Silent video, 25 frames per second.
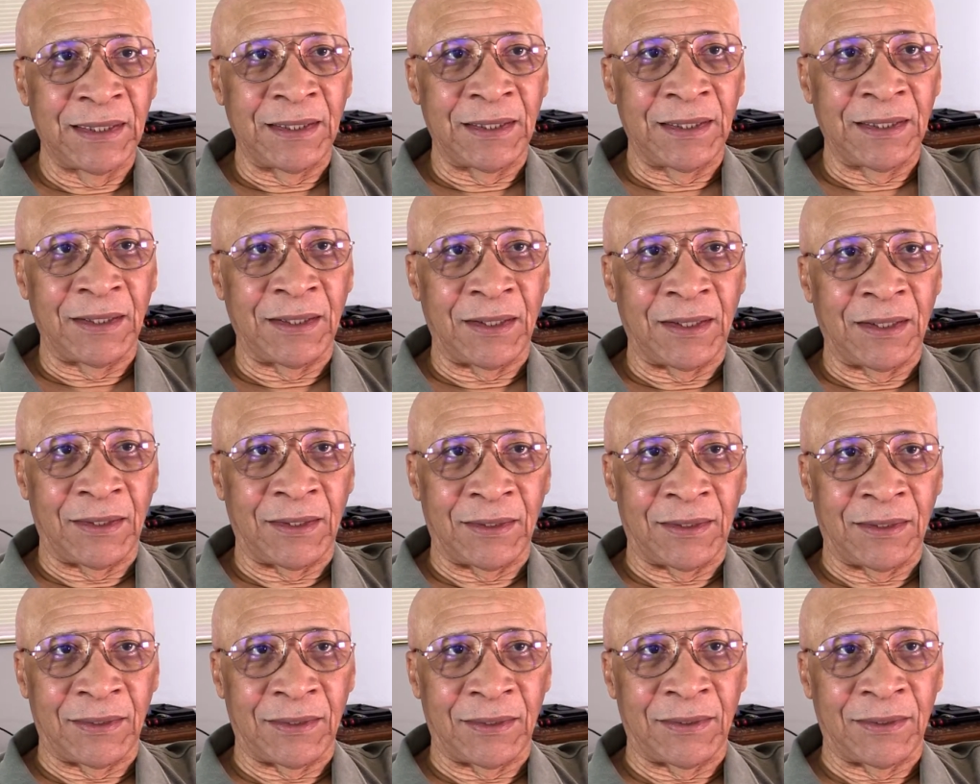
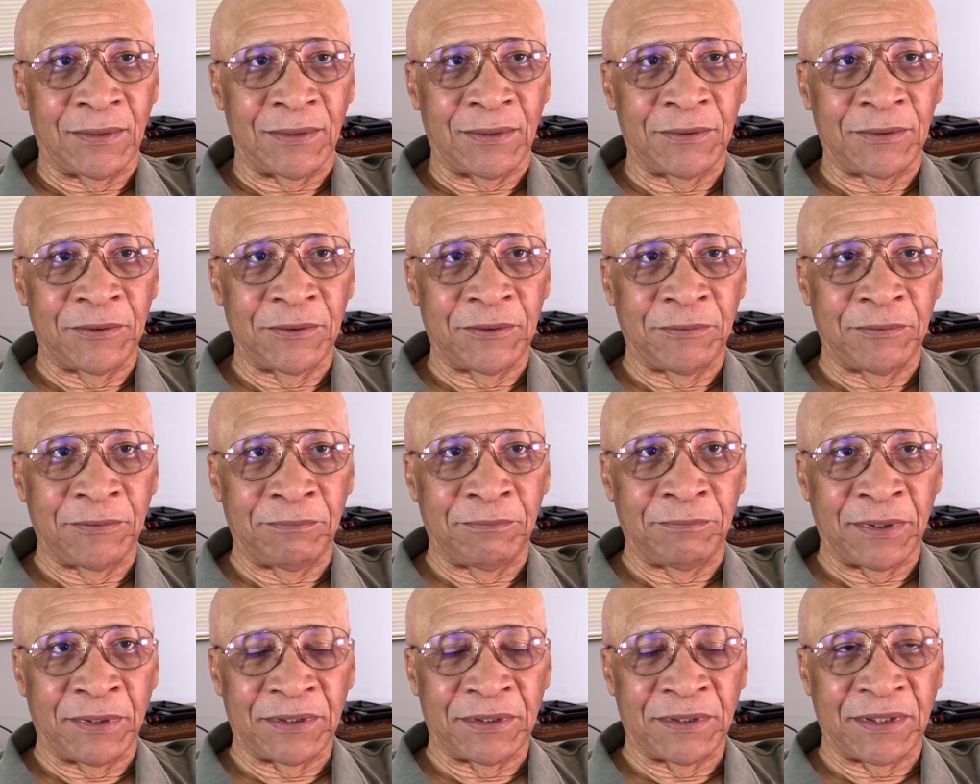
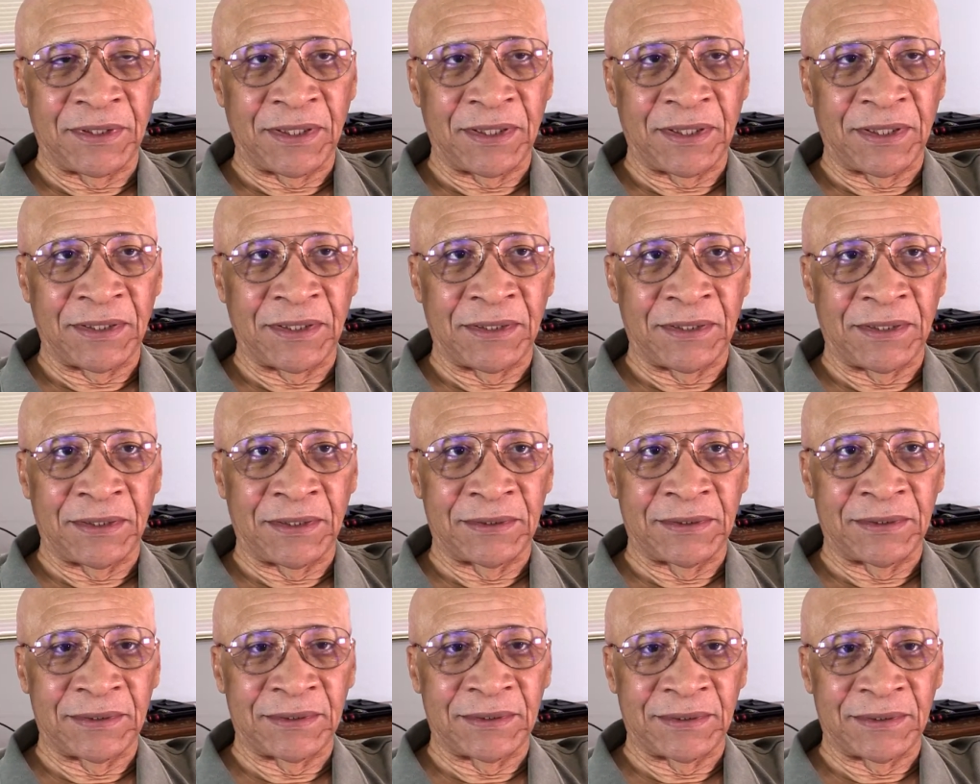But the thing
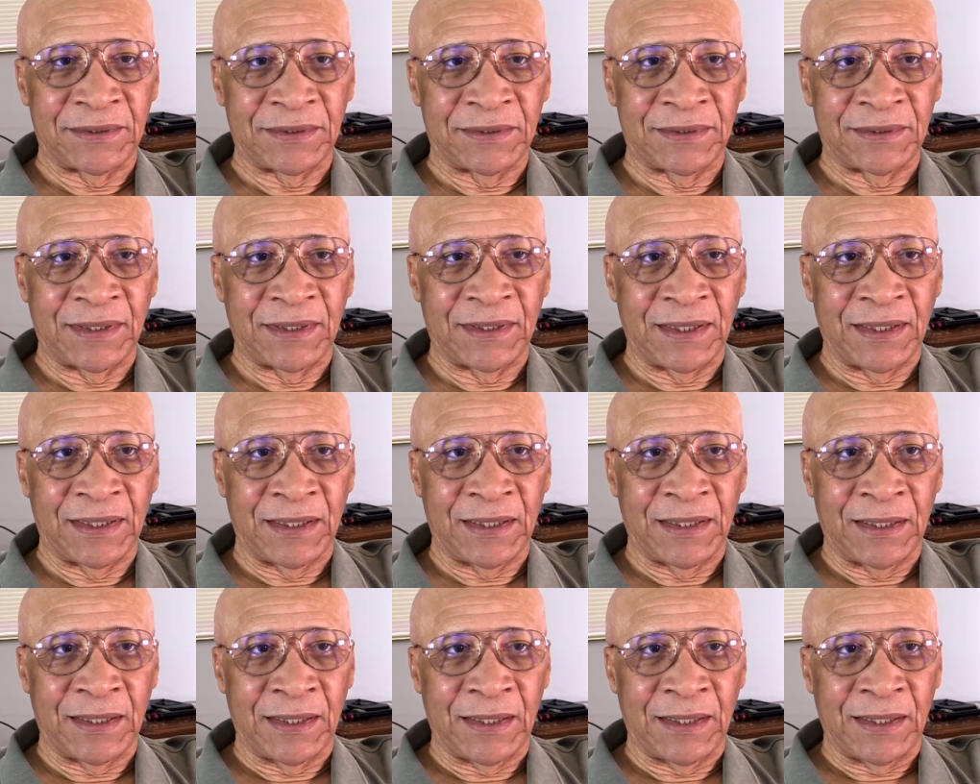is,
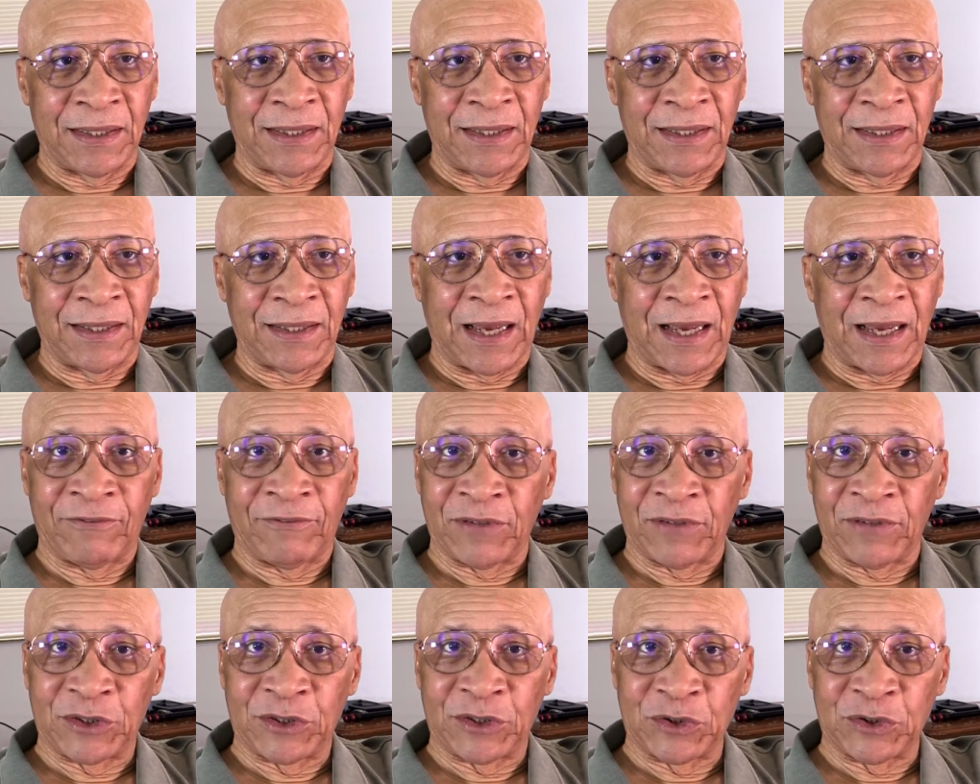I
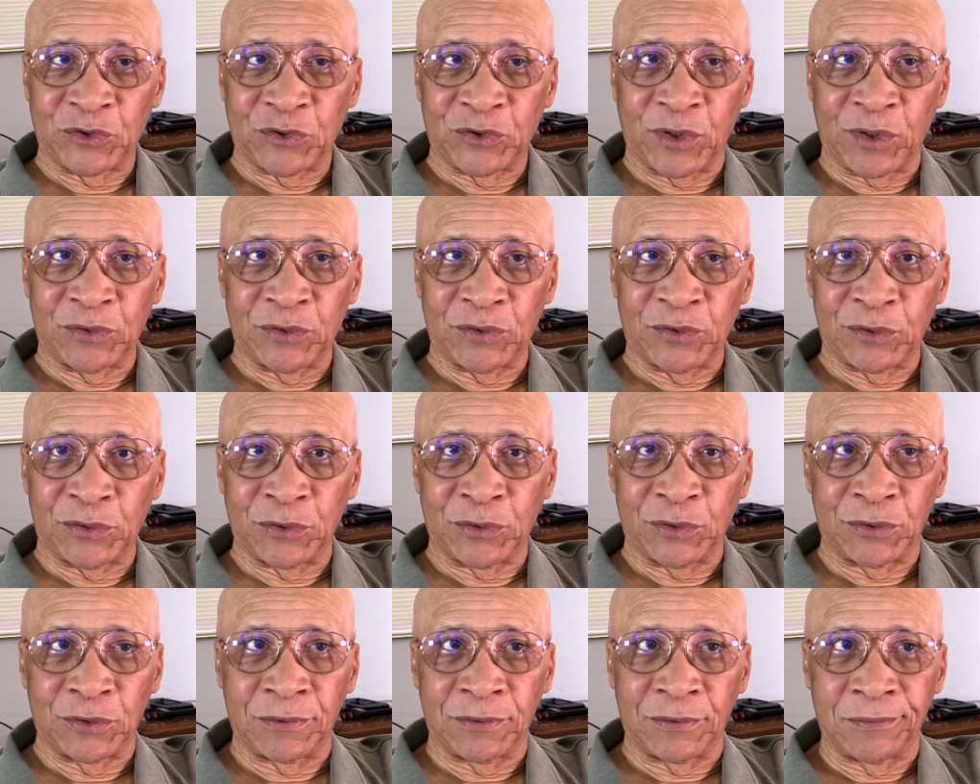feel she's going to
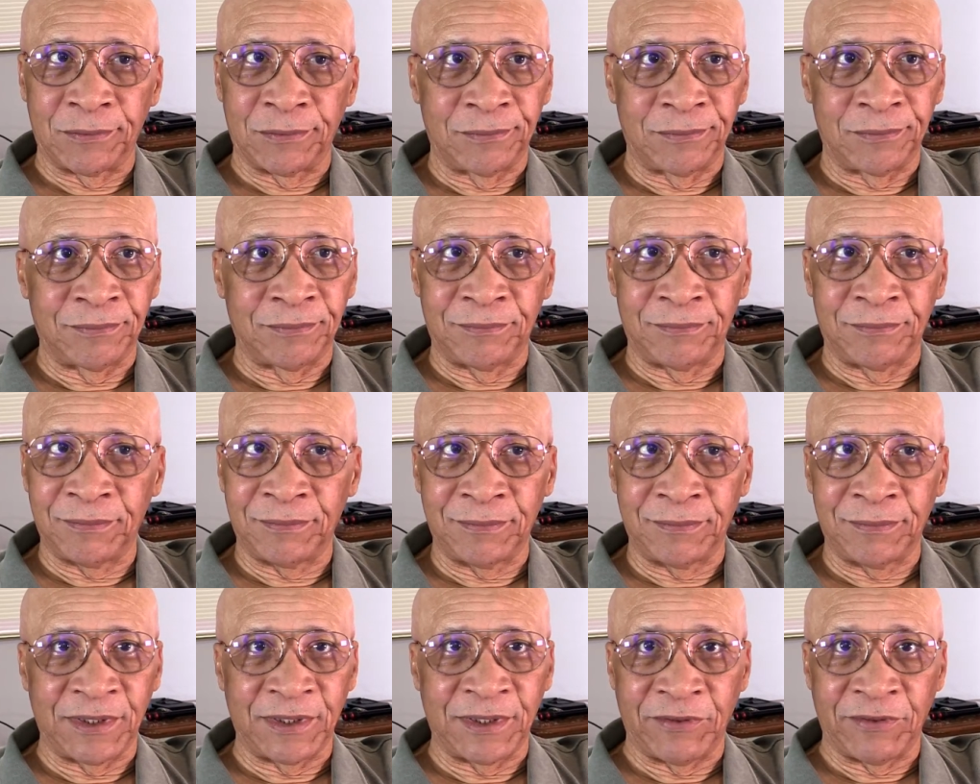do
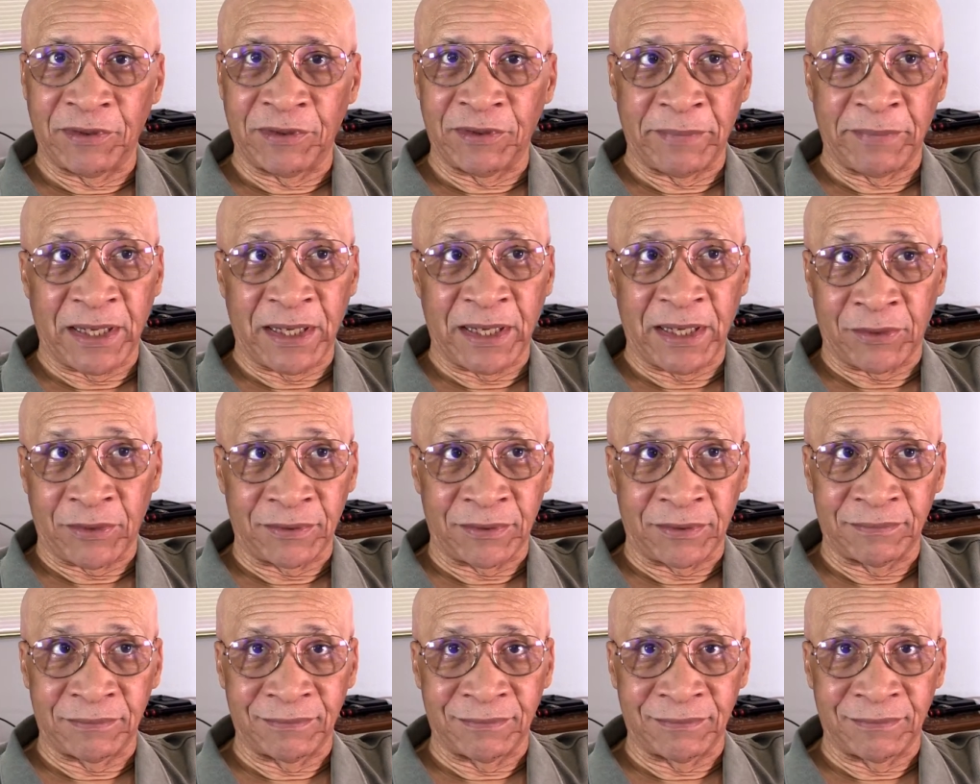even better.